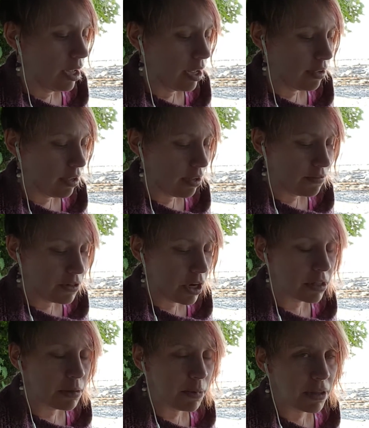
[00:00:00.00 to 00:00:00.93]
I've
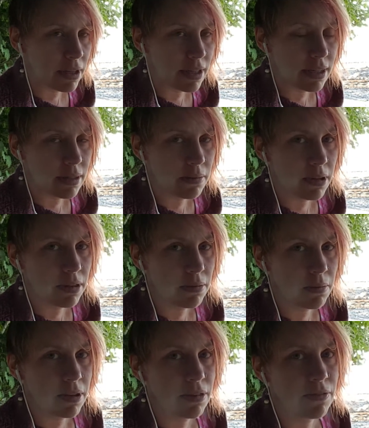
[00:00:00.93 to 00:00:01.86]
talked about this
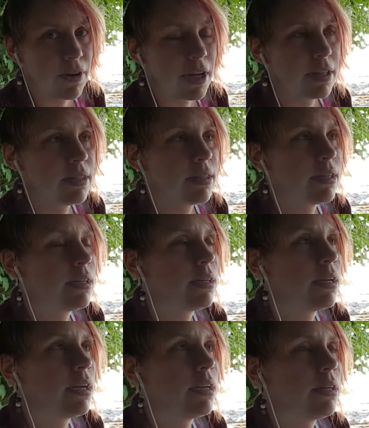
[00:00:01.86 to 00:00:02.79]
with friends
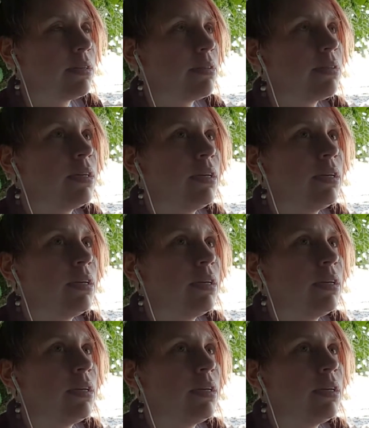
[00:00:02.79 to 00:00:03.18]
and